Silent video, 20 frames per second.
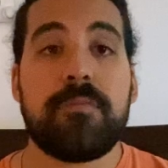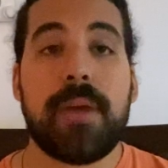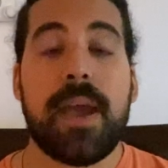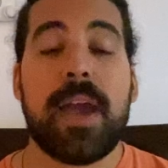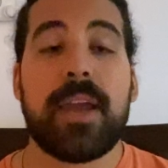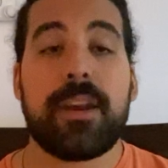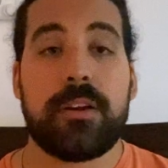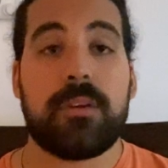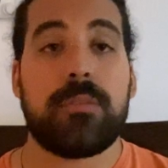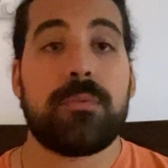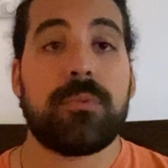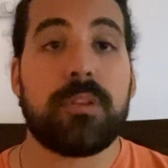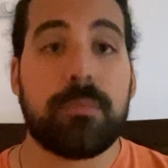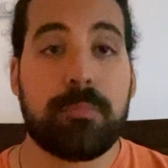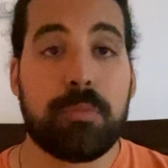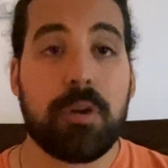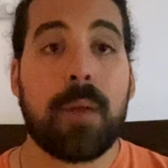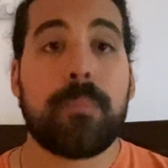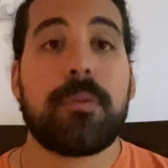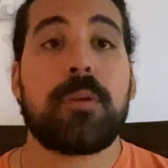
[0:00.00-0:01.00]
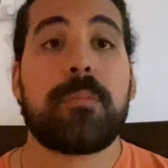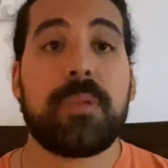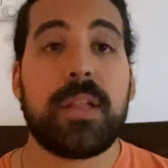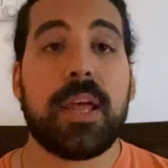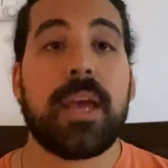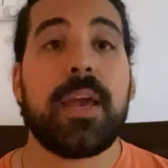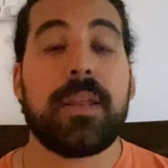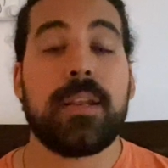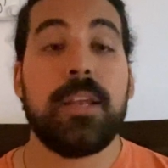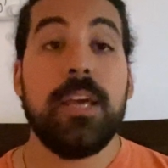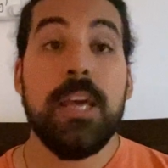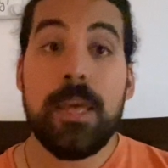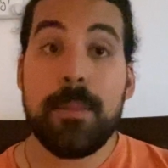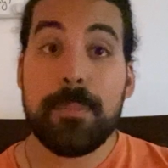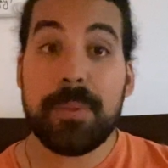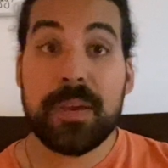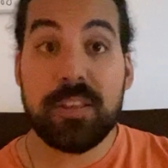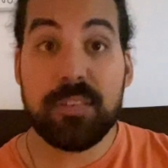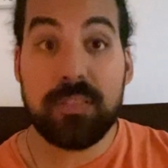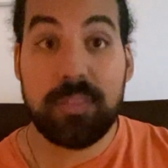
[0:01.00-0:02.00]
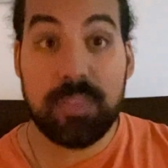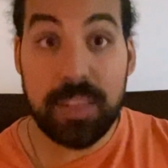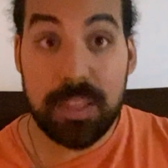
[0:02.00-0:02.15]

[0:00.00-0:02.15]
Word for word: manner with a proper plan, because